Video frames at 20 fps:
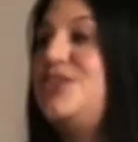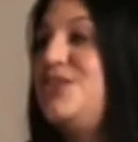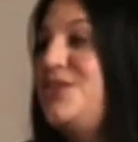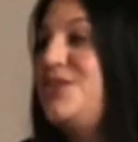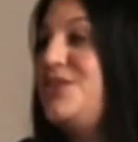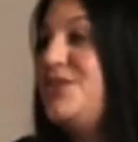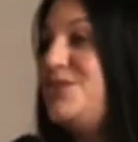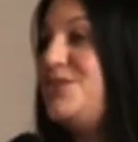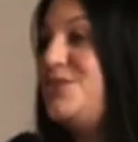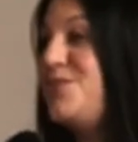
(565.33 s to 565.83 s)
So
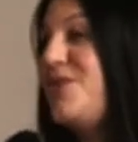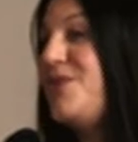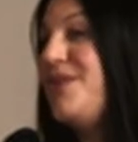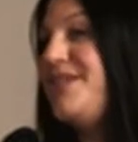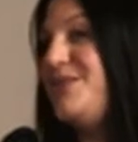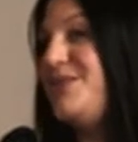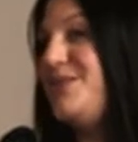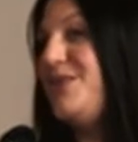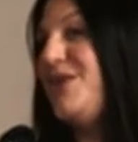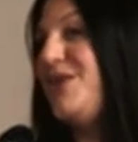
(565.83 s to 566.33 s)
you'll lose
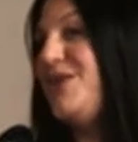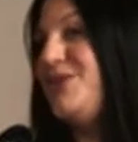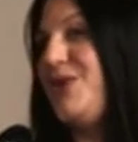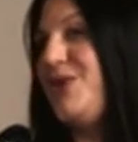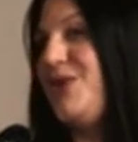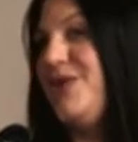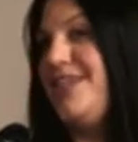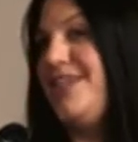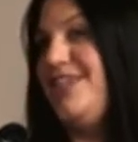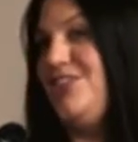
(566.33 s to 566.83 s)
points with our
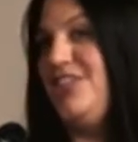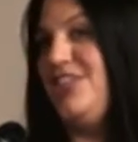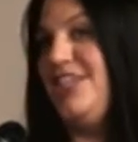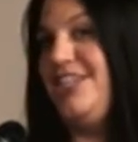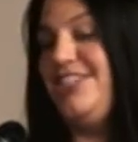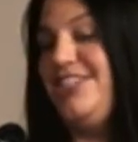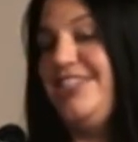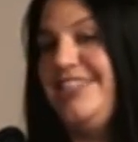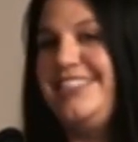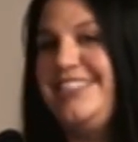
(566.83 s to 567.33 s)
scoring
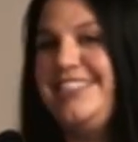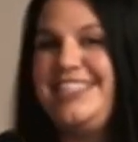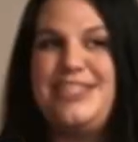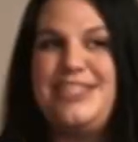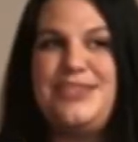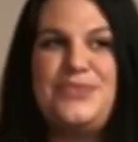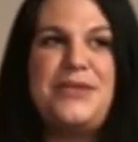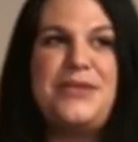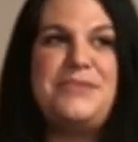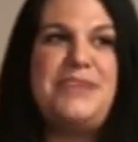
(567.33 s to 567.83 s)
judges
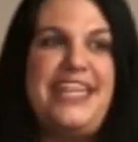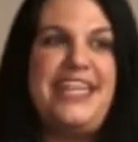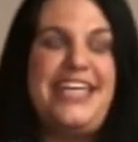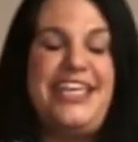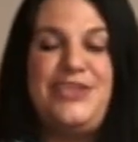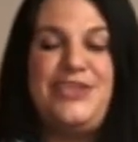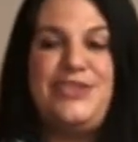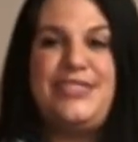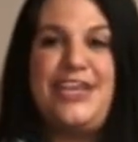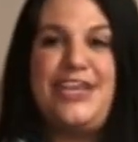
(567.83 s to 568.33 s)
because one
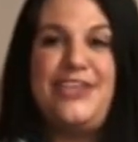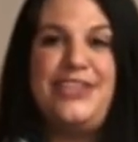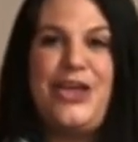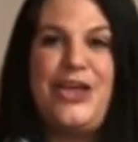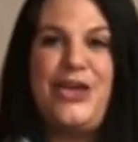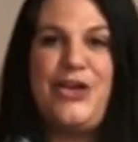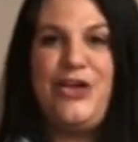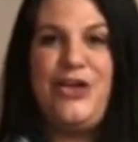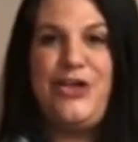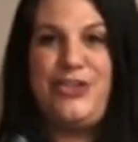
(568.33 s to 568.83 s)
minute you sound
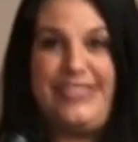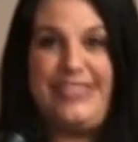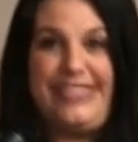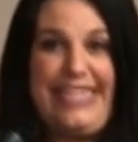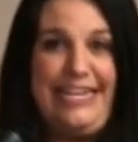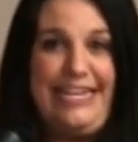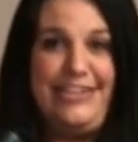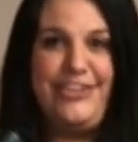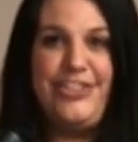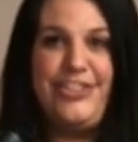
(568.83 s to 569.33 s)
like Colonel
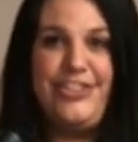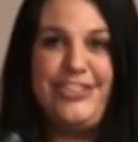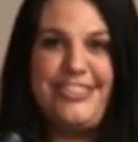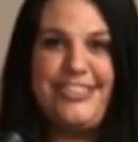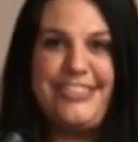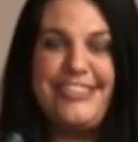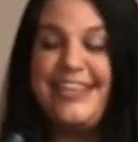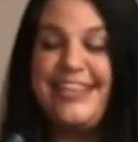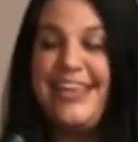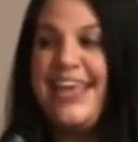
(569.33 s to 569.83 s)

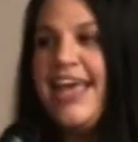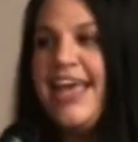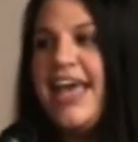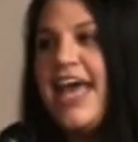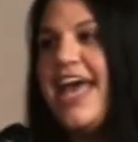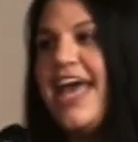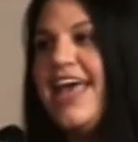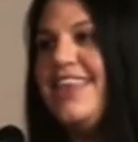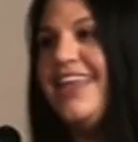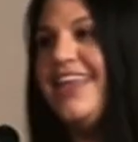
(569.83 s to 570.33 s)
Sanders
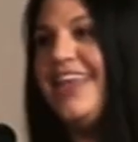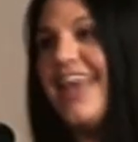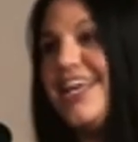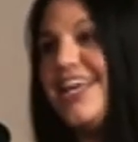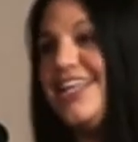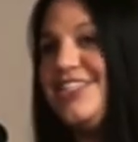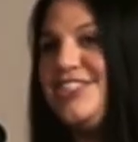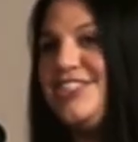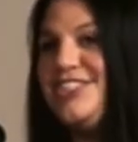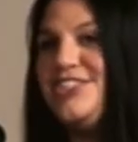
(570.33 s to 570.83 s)
and the
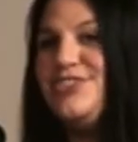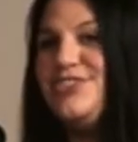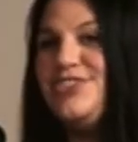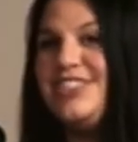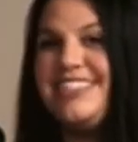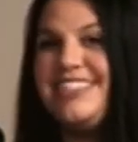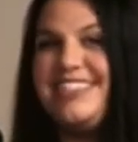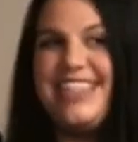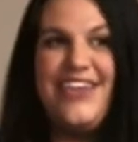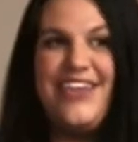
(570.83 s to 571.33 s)
next you
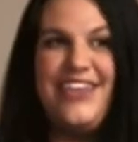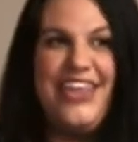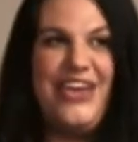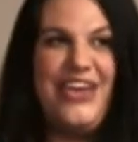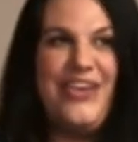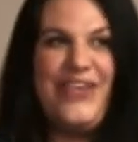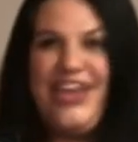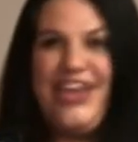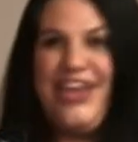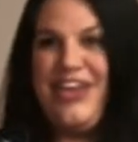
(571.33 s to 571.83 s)
just sound
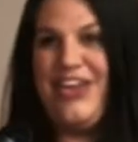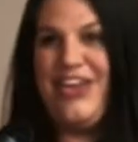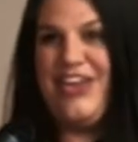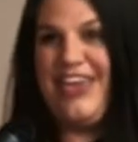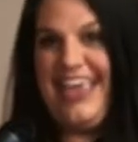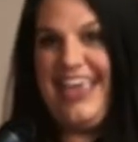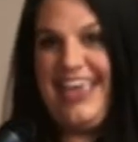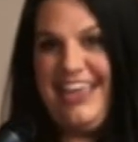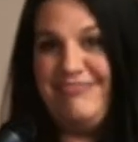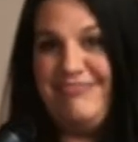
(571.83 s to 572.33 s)
like a
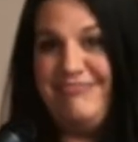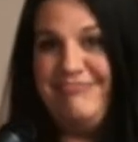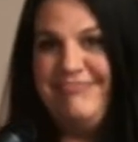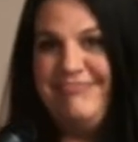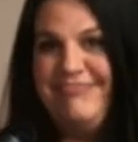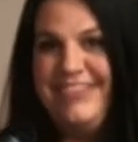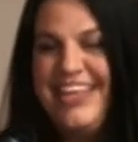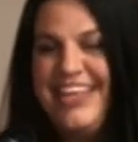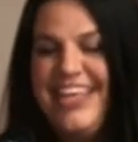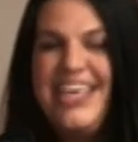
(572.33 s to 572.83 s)
regular kid.
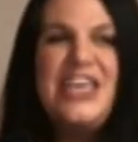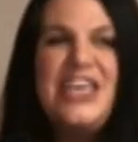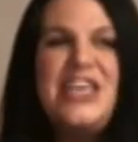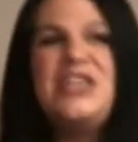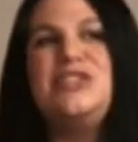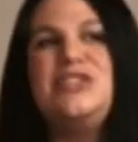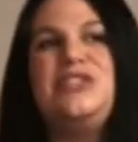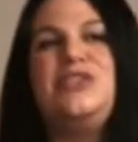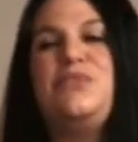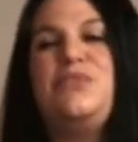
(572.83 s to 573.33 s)

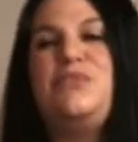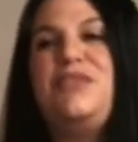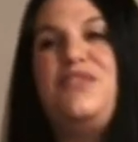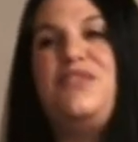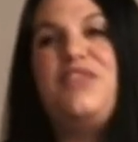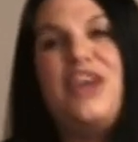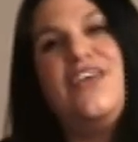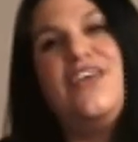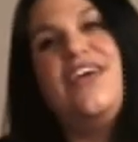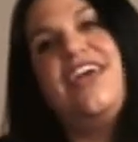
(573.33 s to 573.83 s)
So be
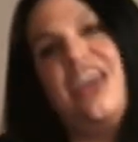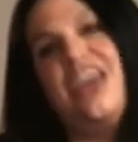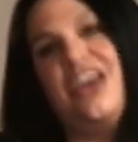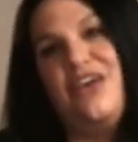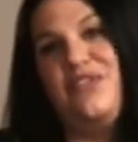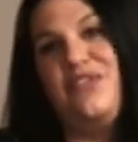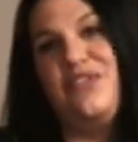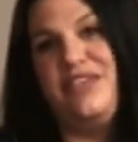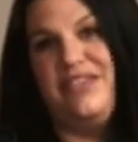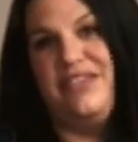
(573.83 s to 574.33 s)
very
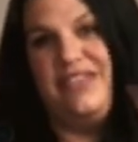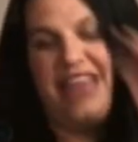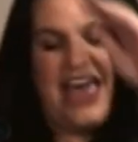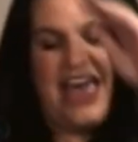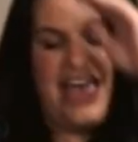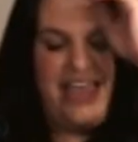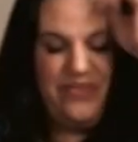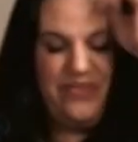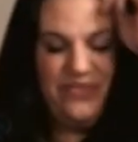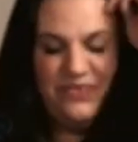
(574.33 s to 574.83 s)
careful of
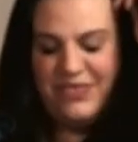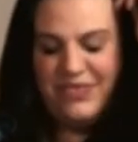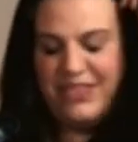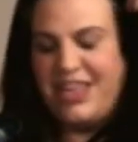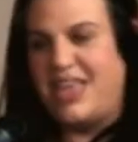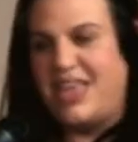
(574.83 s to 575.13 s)
that.